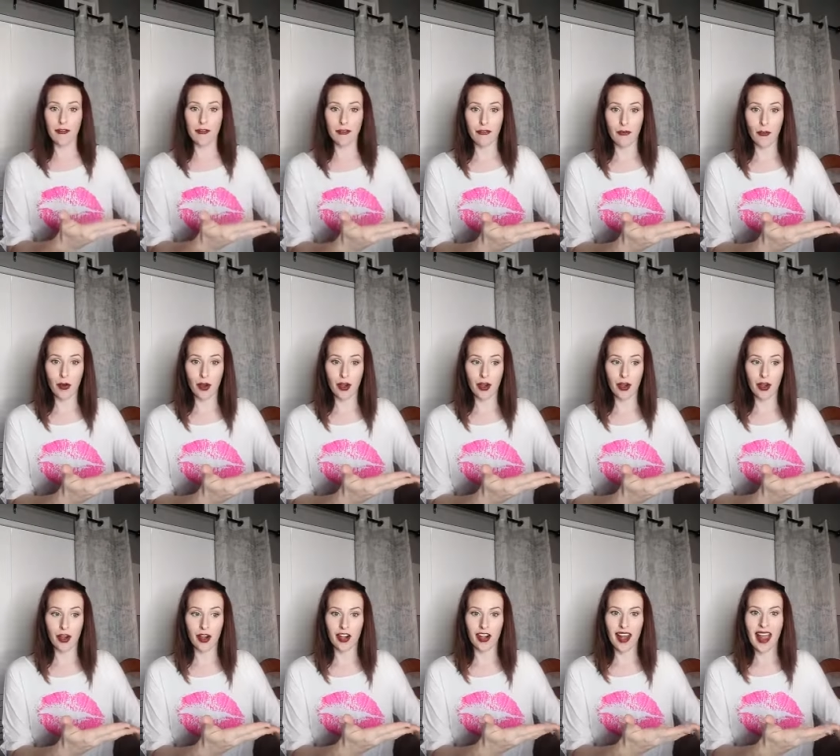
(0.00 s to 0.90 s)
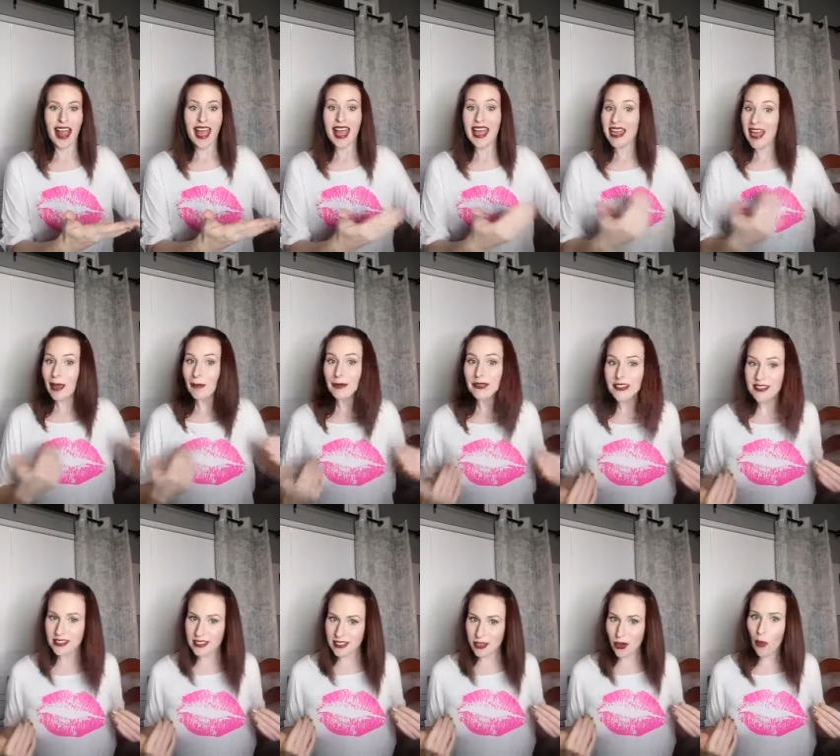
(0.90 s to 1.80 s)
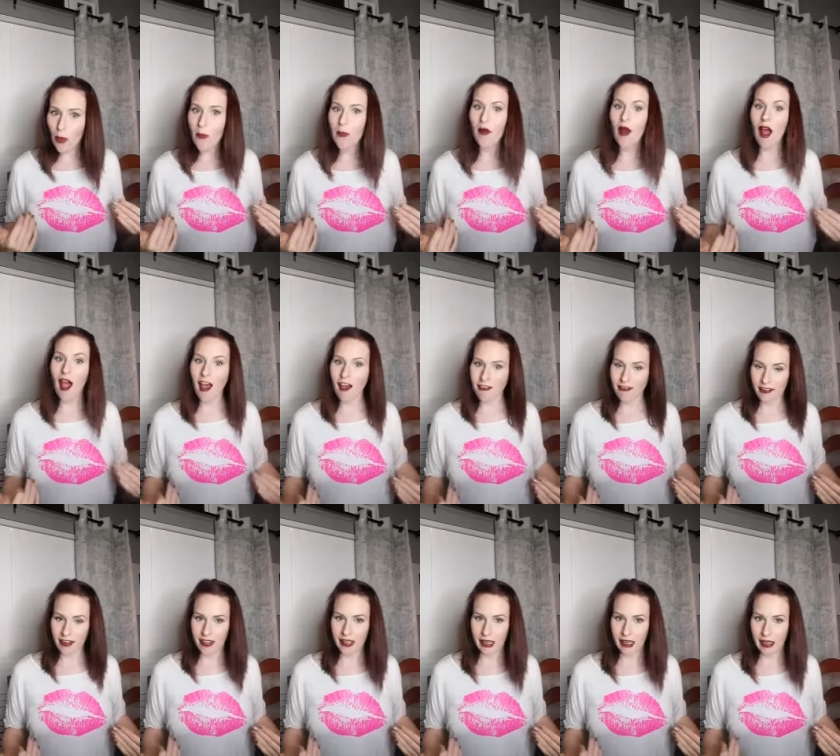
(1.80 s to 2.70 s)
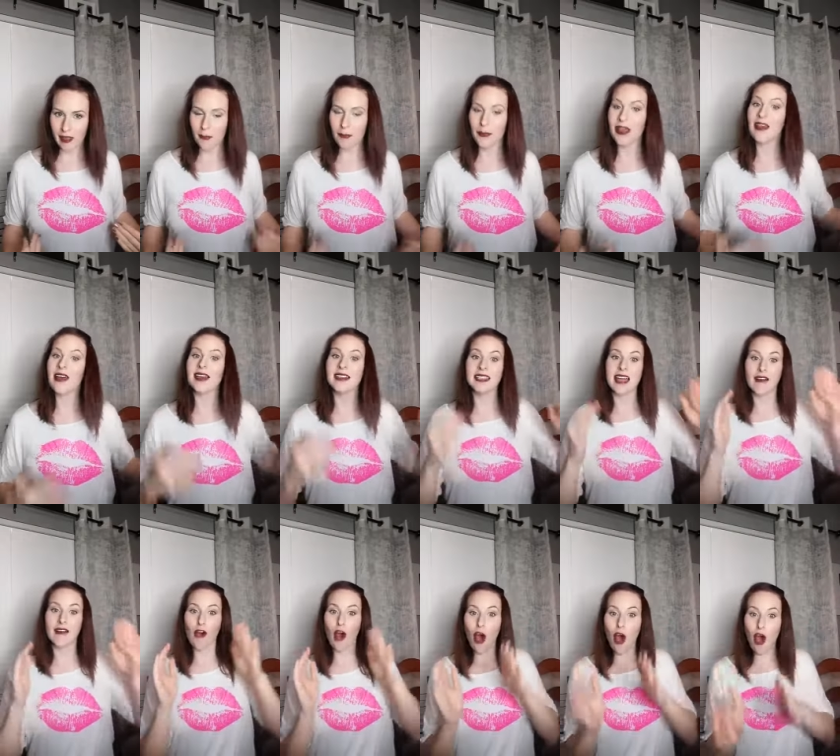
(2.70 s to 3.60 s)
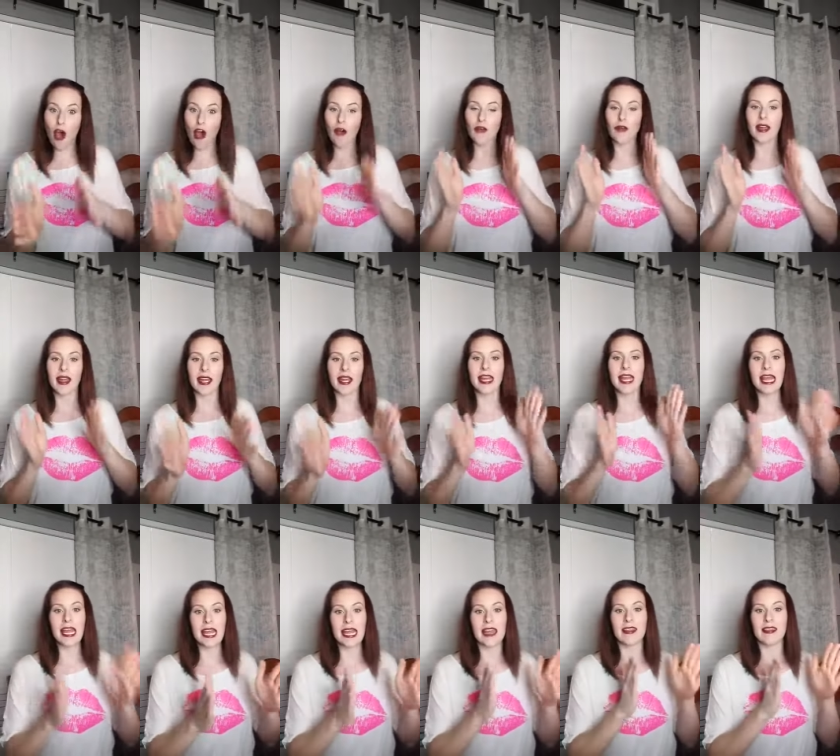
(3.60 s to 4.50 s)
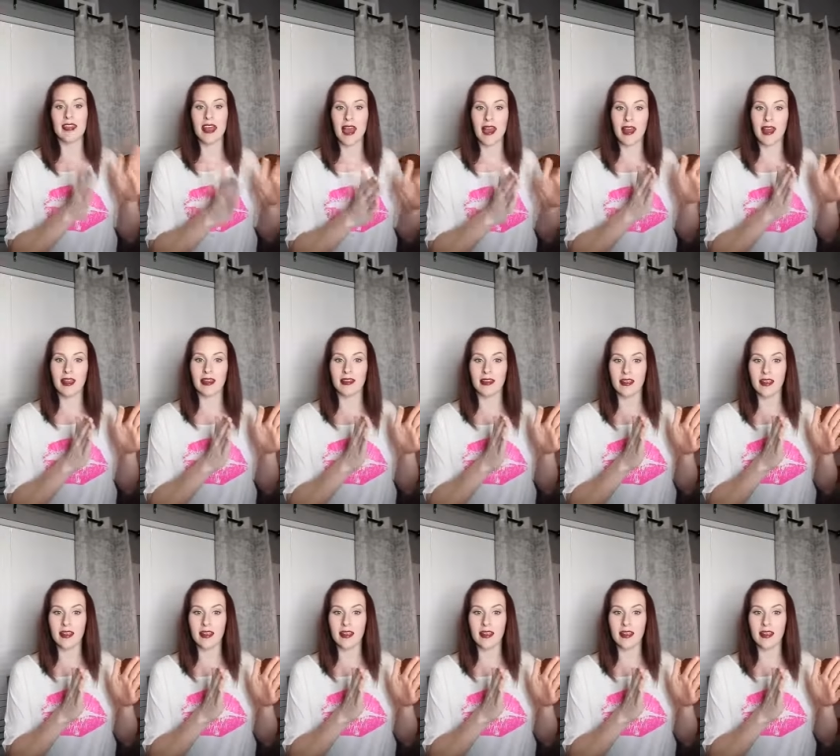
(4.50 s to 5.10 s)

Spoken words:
for her and I'm still profiting because I've already hit that